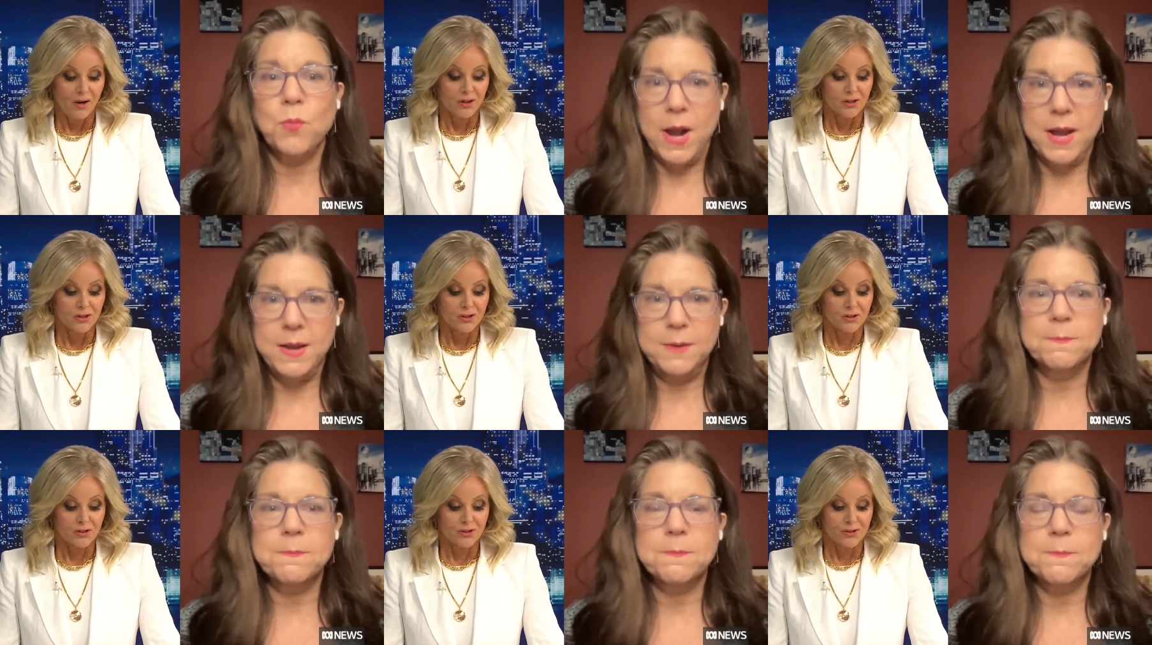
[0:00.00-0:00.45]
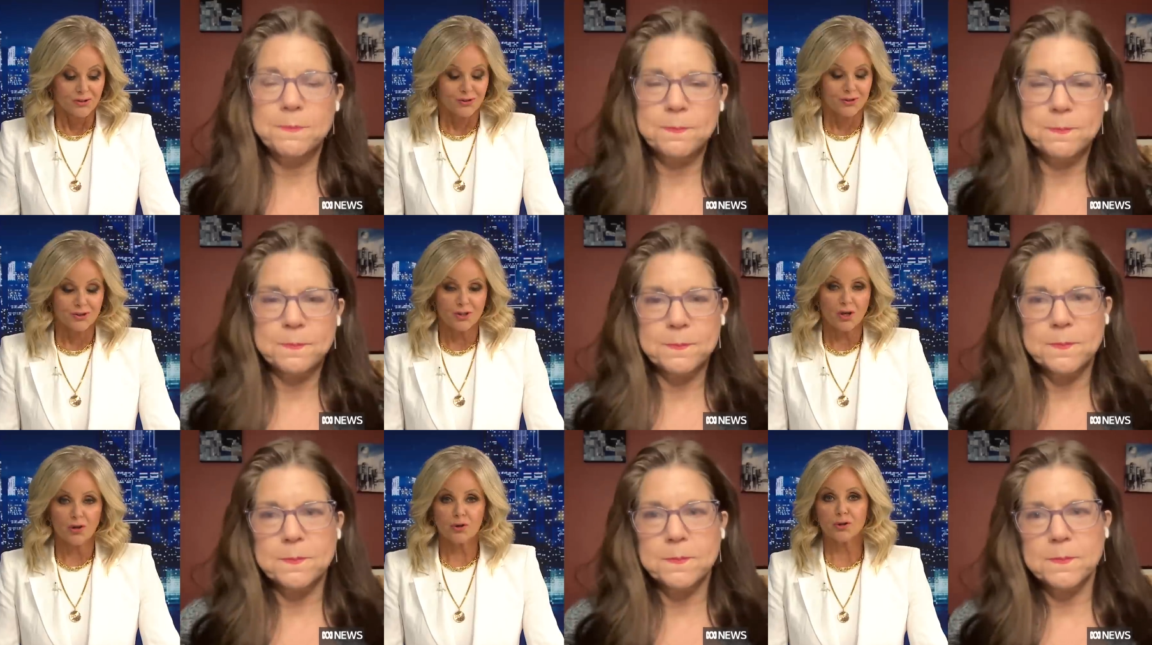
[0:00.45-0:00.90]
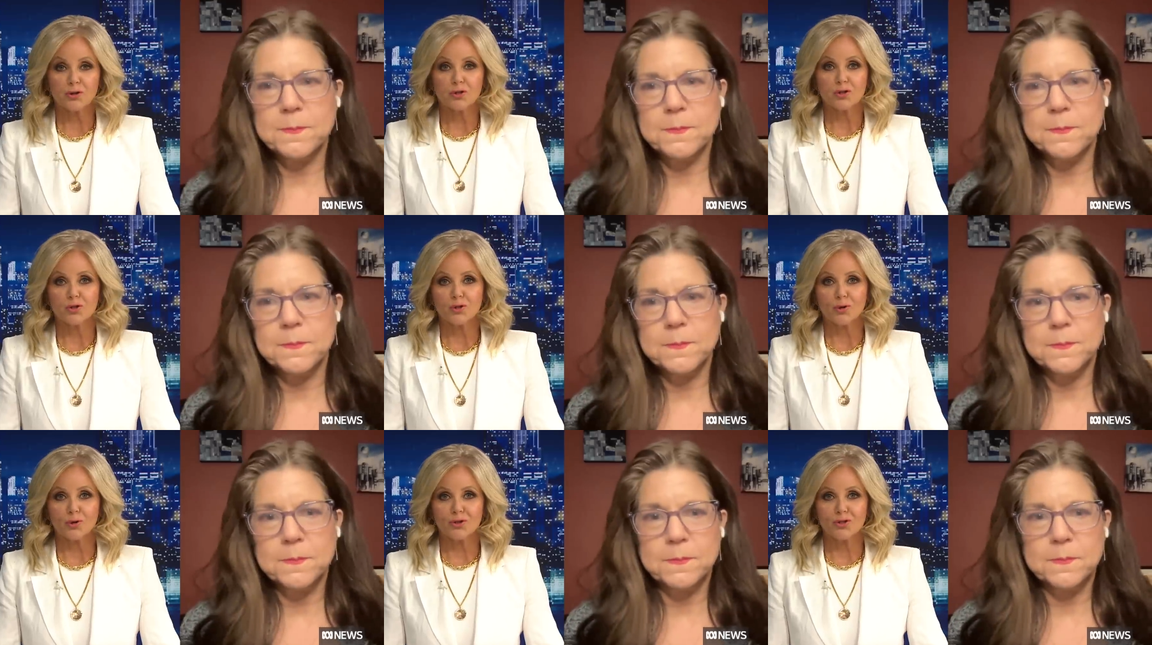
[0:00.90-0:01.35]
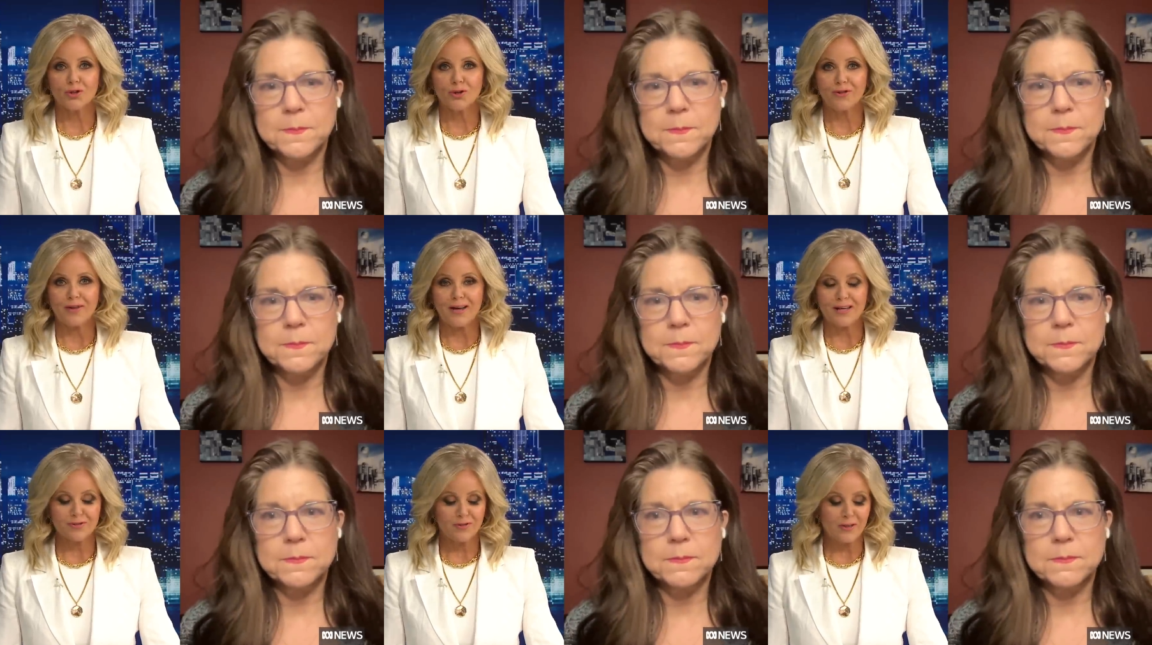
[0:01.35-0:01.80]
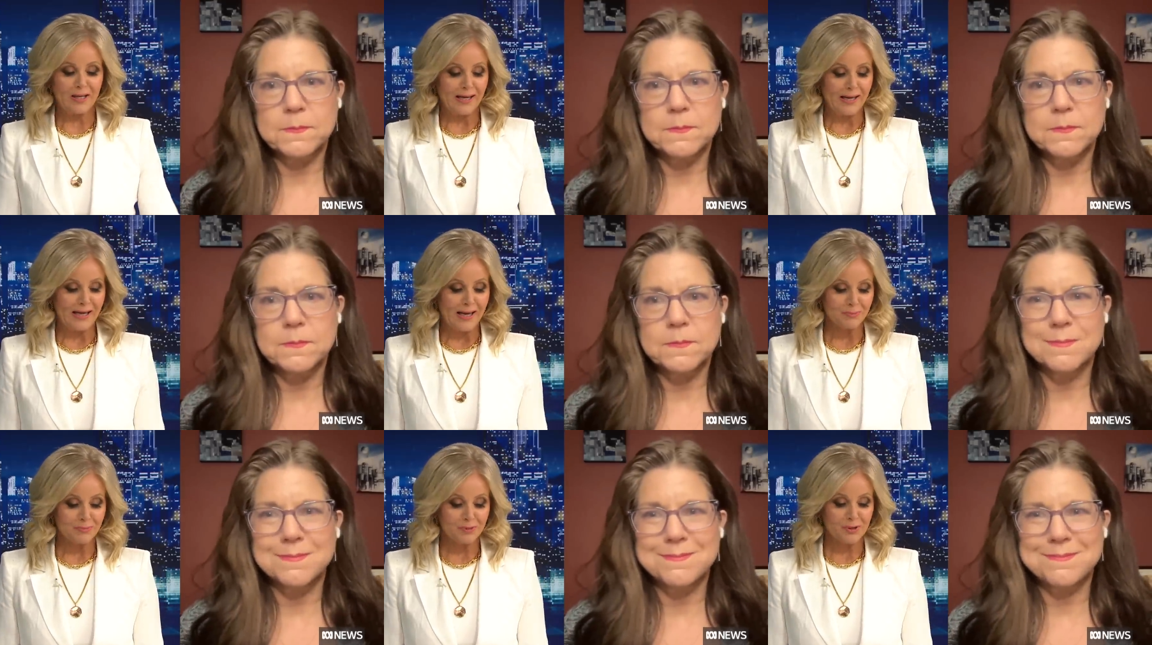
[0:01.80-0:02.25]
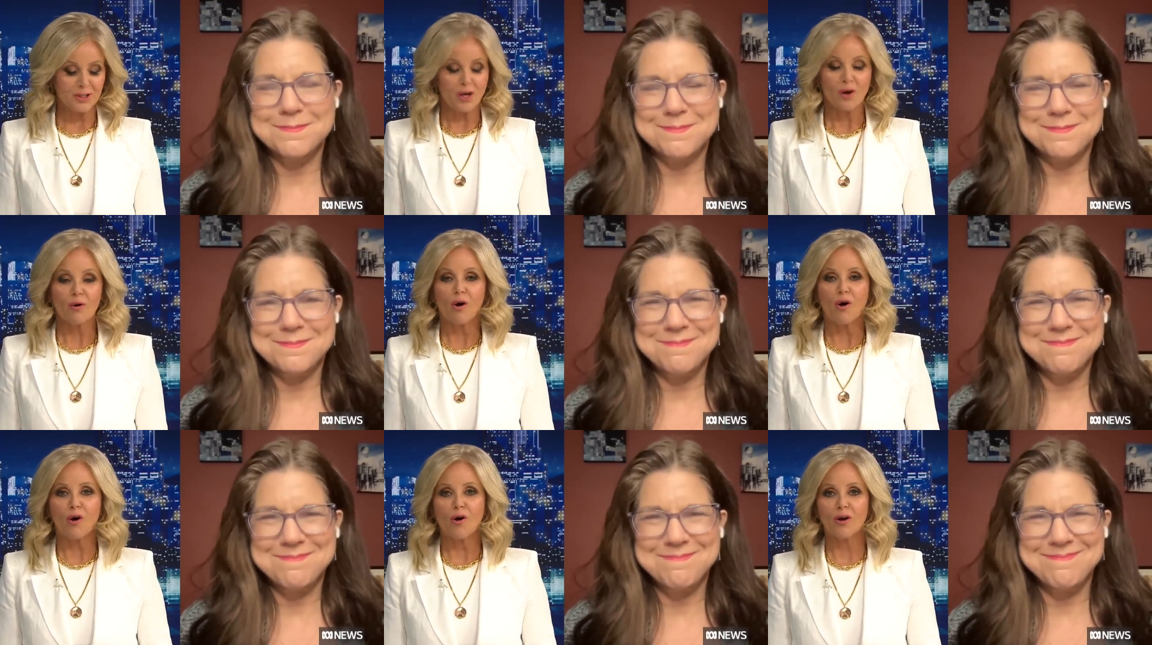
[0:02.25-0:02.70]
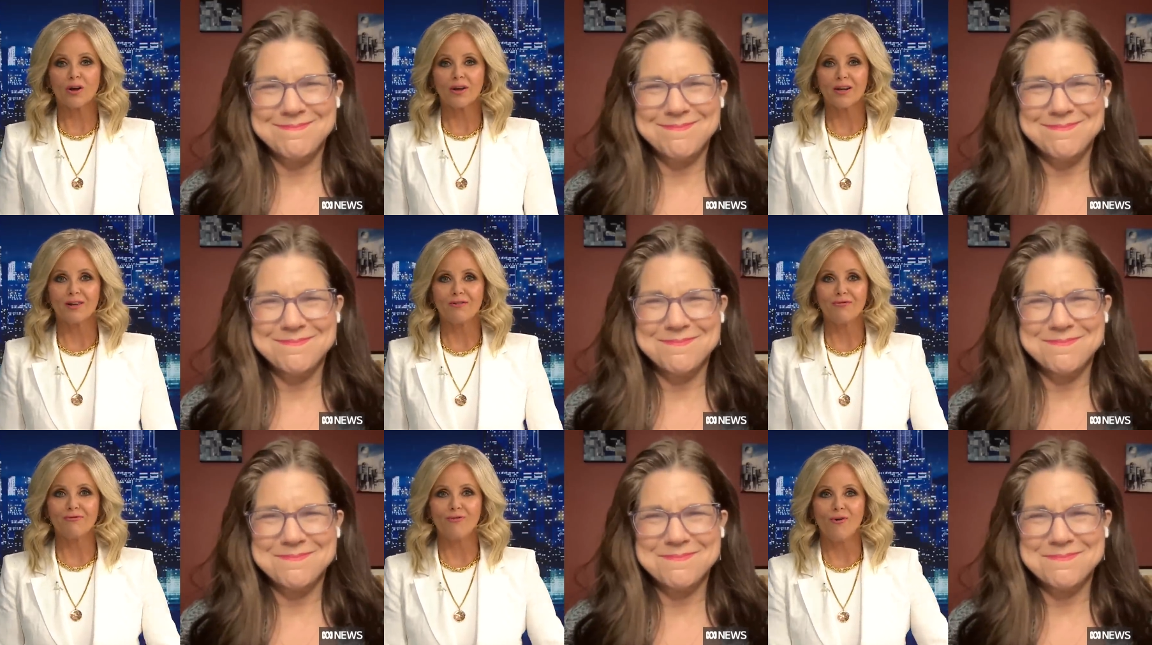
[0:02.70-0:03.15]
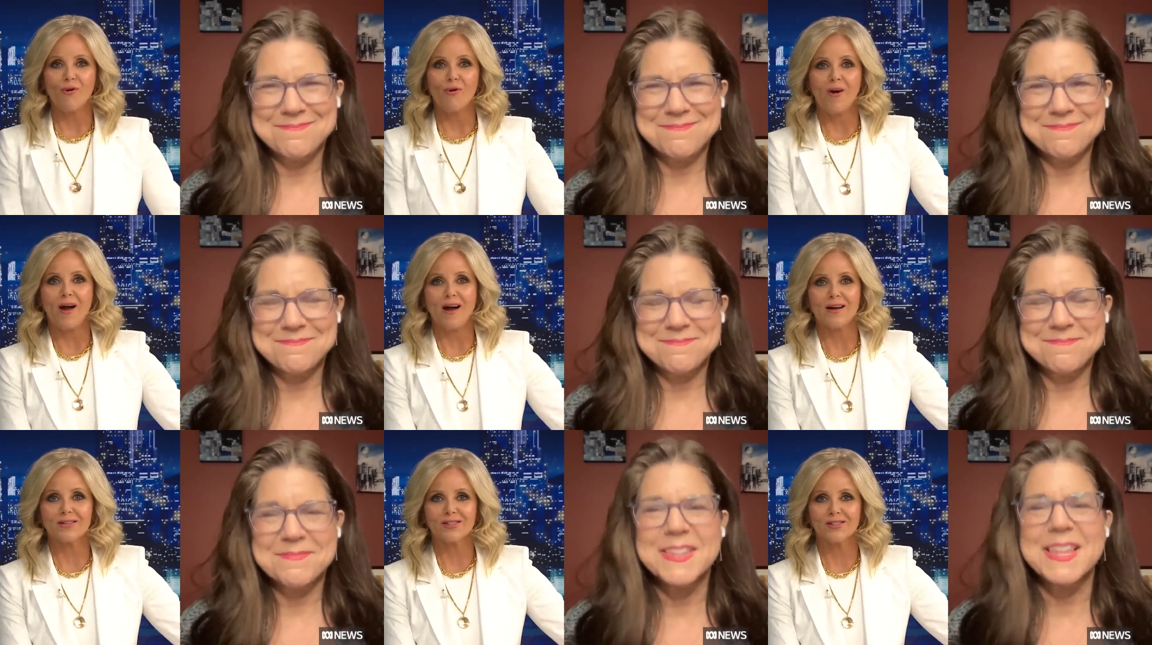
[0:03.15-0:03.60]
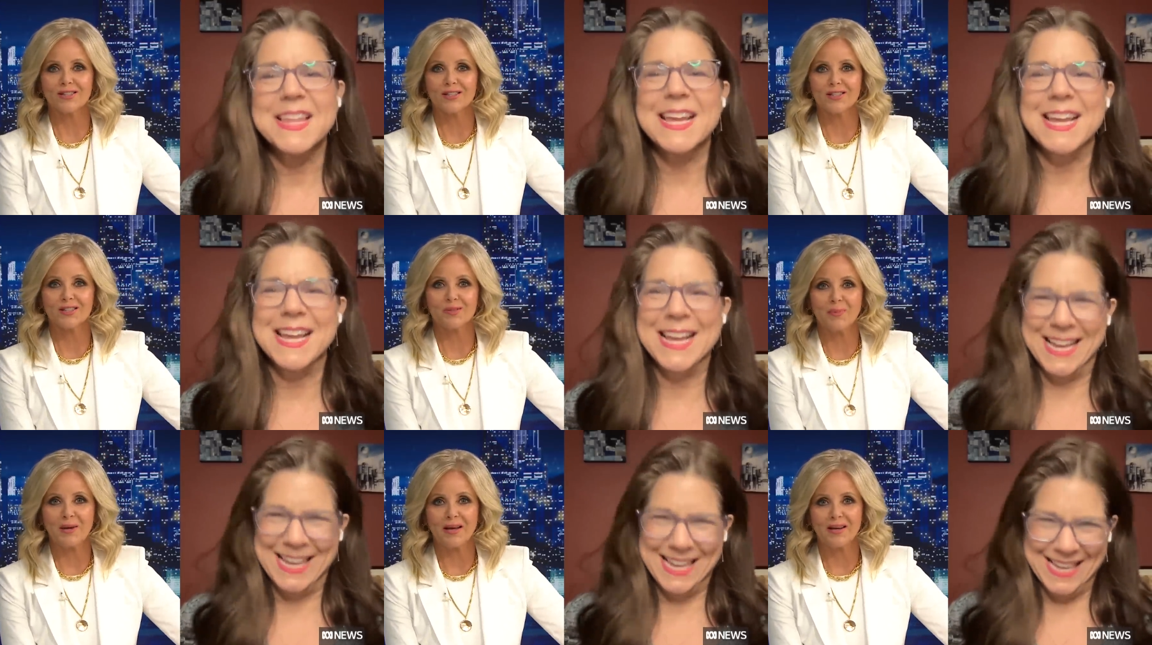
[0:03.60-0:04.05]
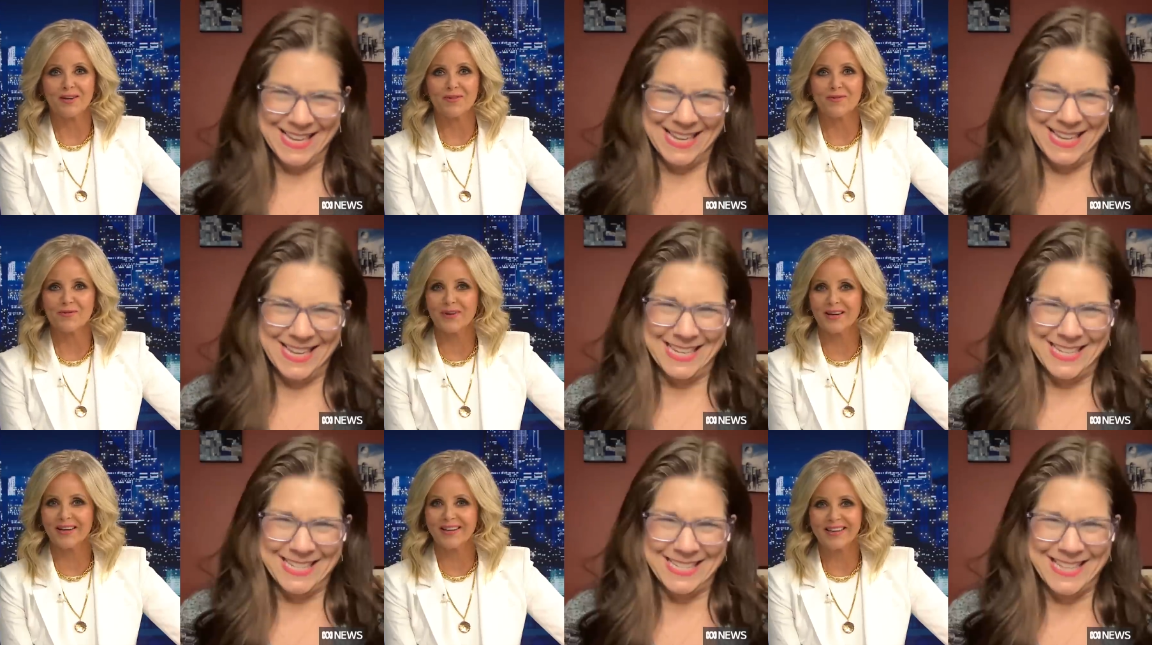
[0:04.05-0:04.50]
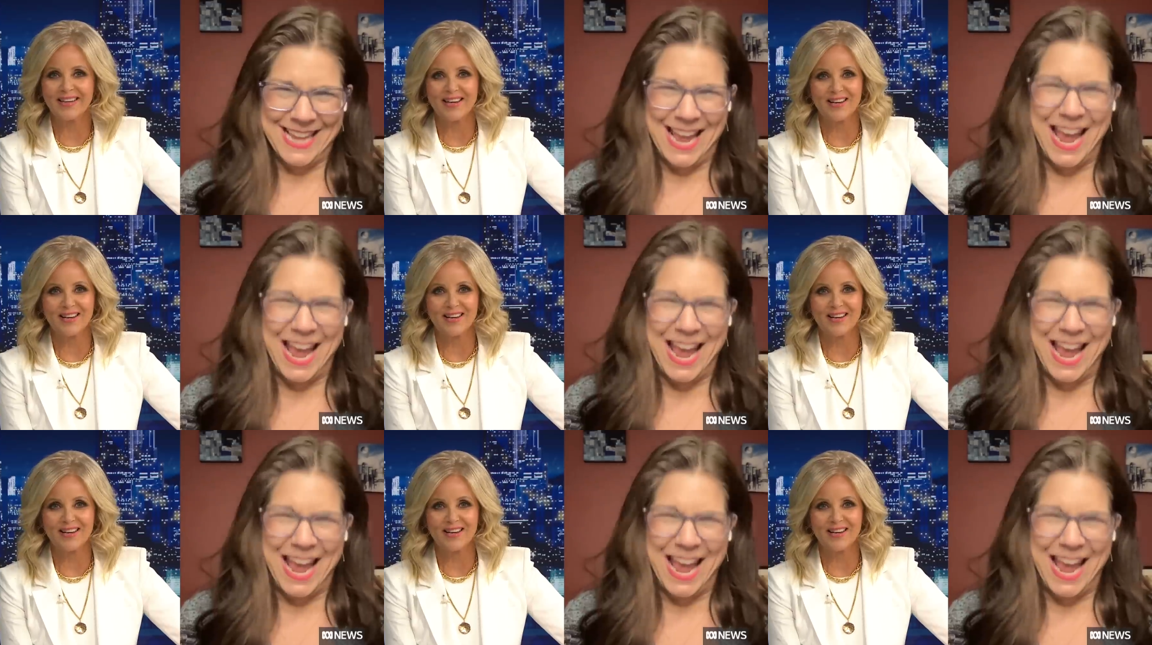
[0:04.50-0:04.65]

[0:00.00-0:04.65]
Speaker 1: Right. So good to talk to you. Thanks for getting up so early for us. It's been a really